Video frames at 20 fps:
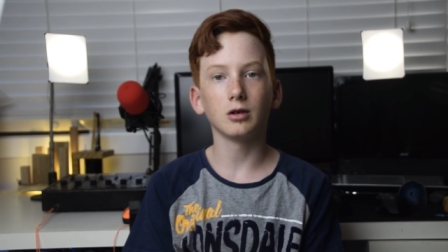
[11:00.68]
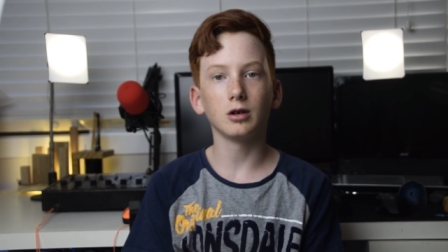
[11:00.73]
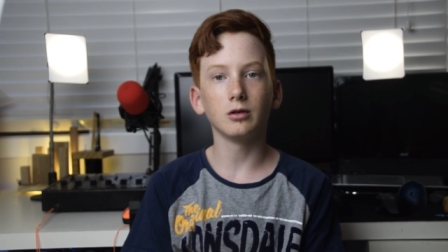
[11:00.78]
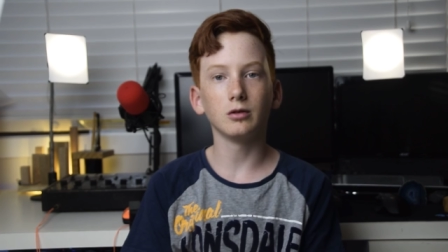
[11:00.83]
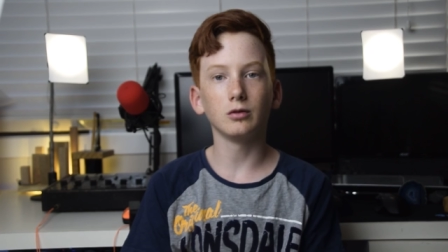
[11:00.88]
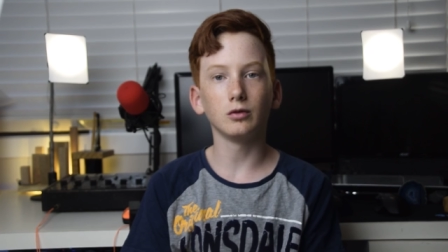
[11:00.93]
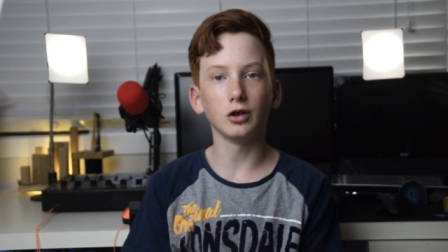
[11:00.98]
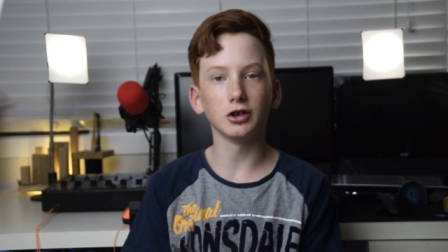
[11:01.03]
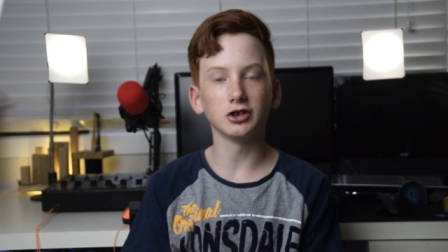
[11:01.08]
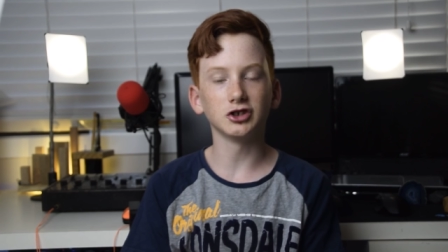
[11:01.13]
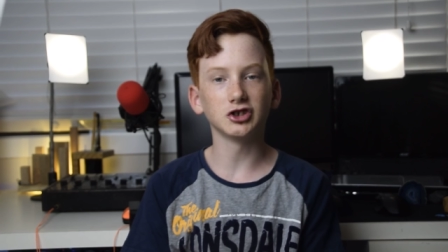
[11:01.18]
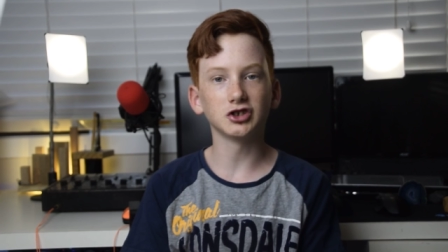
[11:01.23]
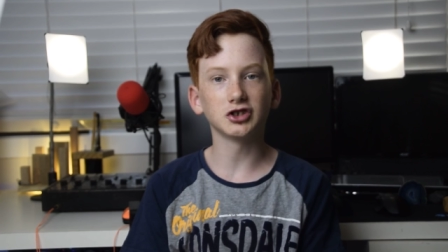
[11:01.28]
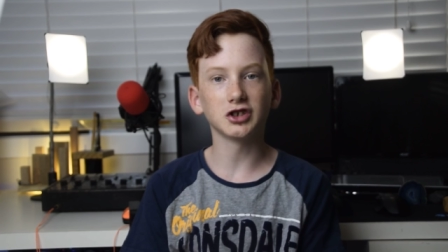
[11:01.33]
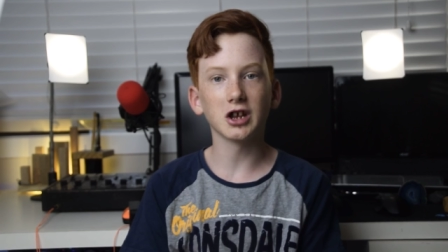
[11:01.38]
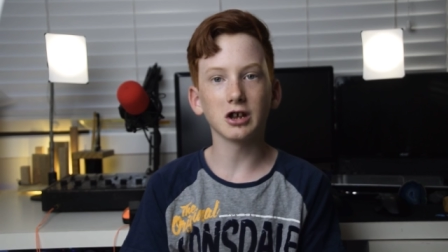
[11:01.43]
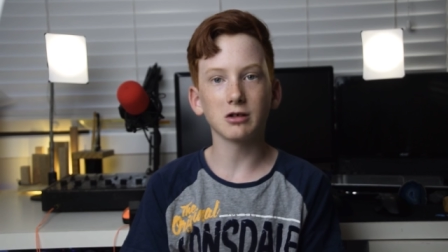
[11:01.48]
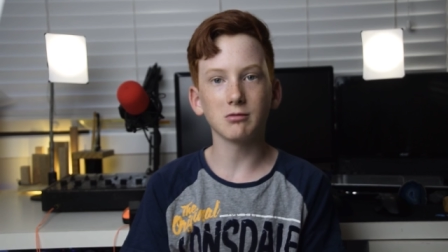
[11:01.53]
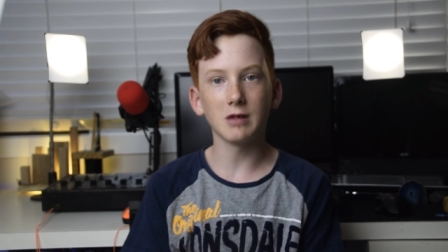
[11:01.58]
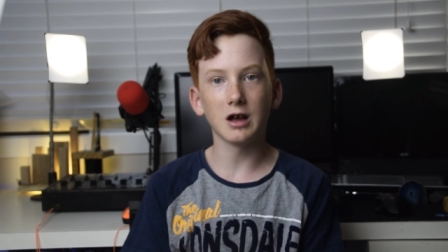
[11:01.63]

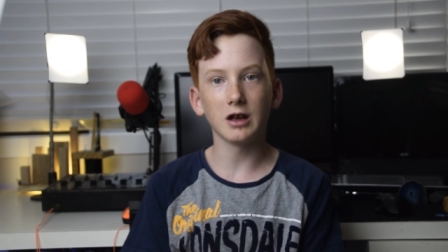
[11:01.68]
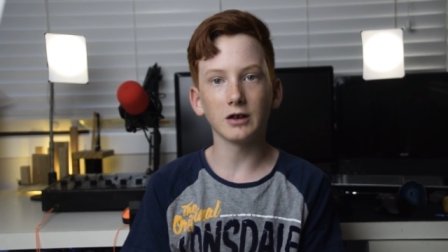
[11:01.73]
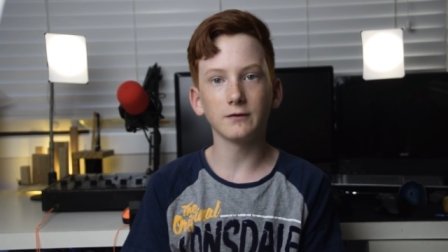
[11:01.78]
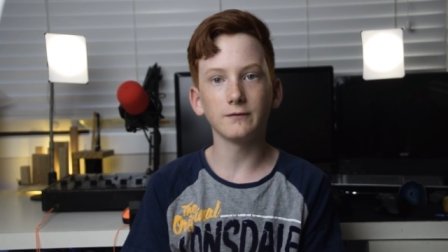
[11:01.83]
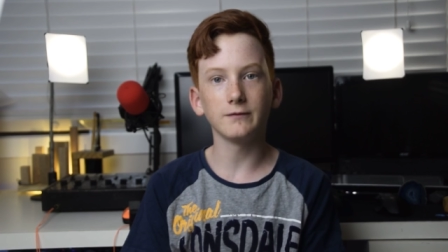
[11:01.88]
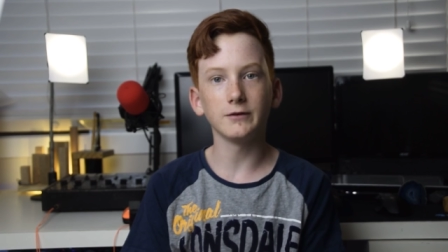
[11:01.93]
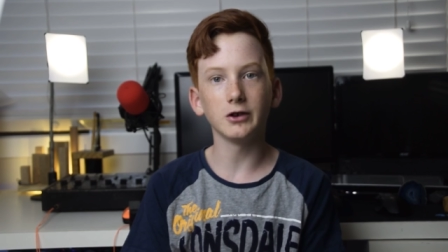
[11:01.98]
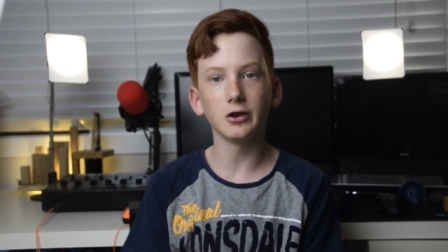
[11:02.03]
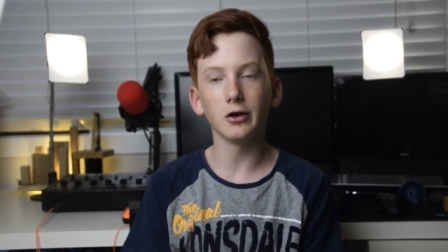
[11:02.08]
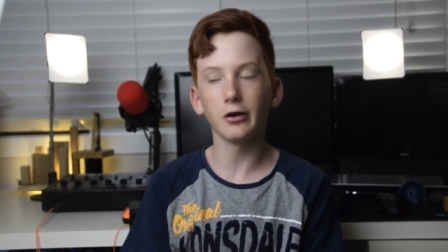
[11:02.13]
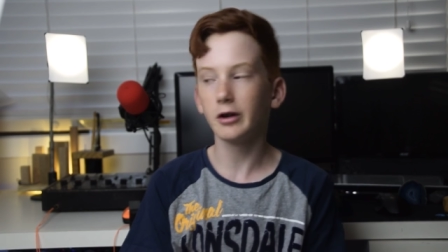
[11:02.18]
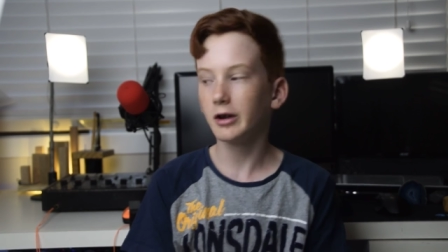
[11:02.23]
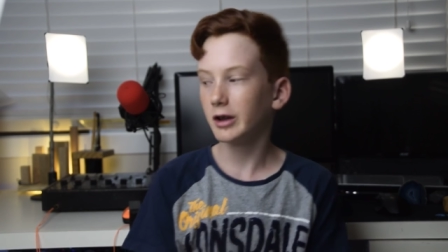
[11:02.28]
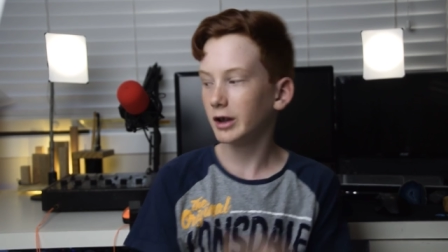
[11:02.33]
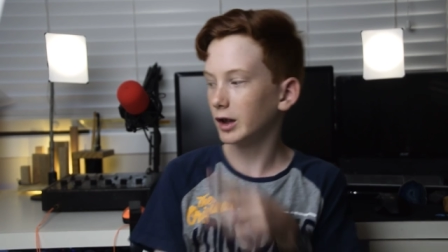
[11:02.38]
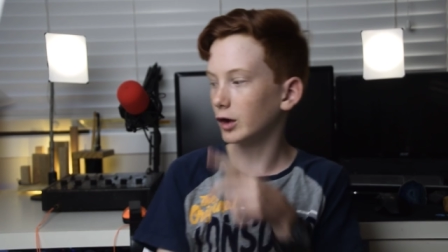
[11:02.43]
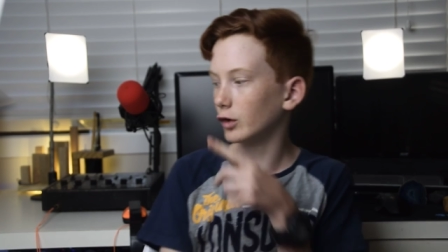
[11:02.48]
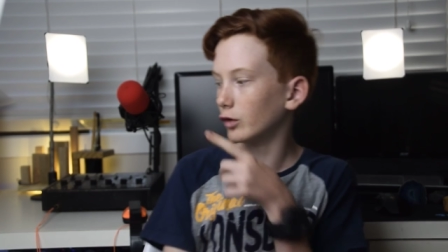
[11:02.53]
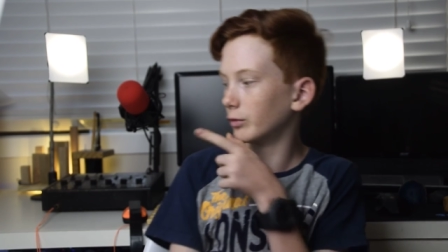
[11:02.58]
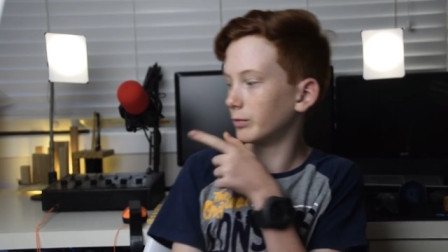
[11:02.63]
Logitech mouse video,
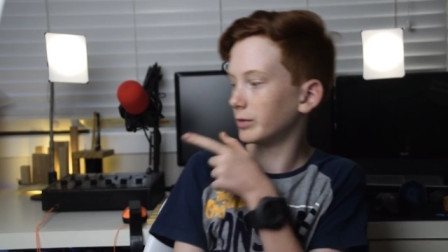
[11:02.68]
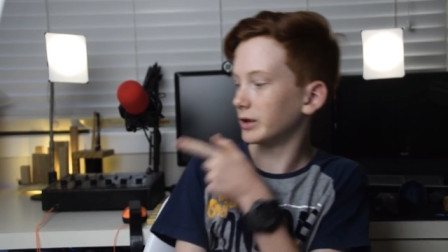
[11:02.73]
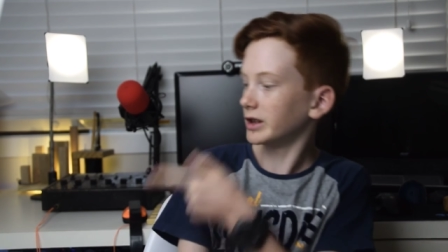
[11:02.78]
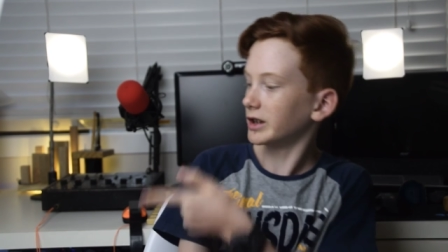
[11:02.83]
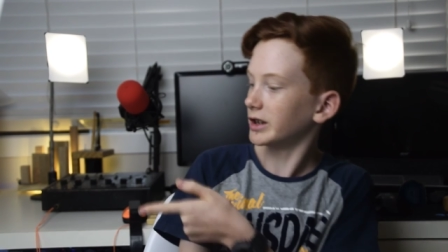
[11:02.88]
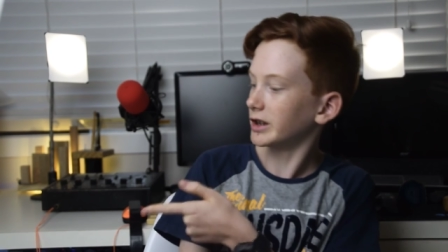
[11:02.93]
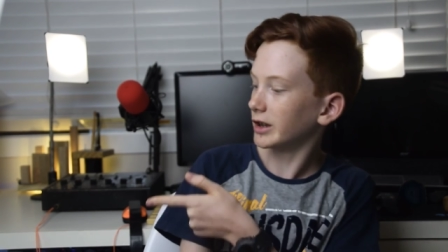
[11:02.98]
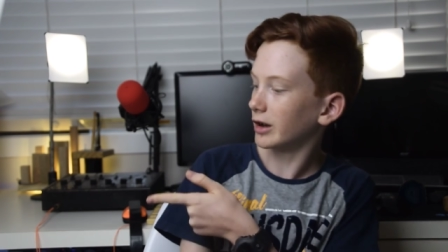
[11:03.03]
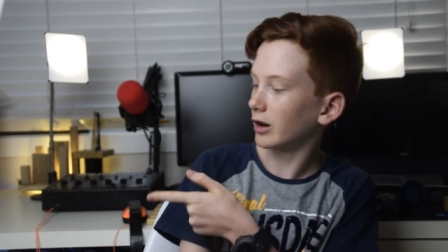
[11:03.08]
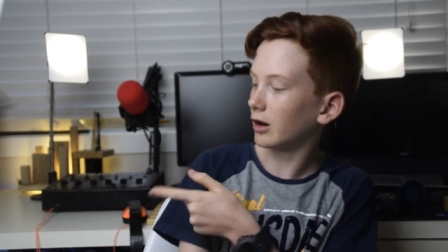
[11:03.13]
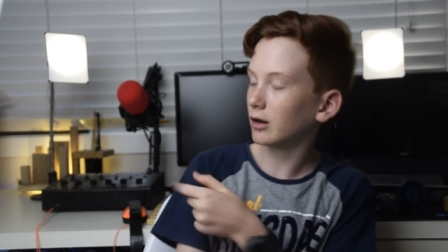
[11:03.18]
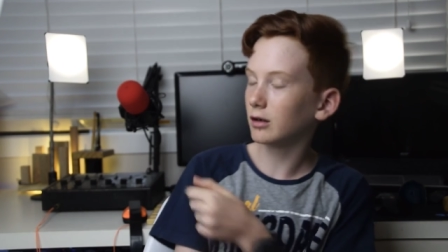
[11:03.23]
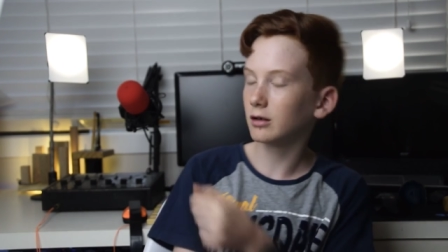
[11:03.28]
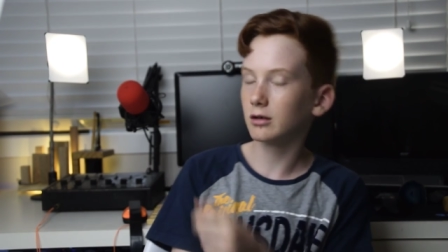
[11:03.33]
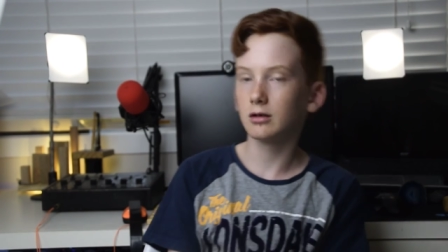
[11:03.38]
it will be here.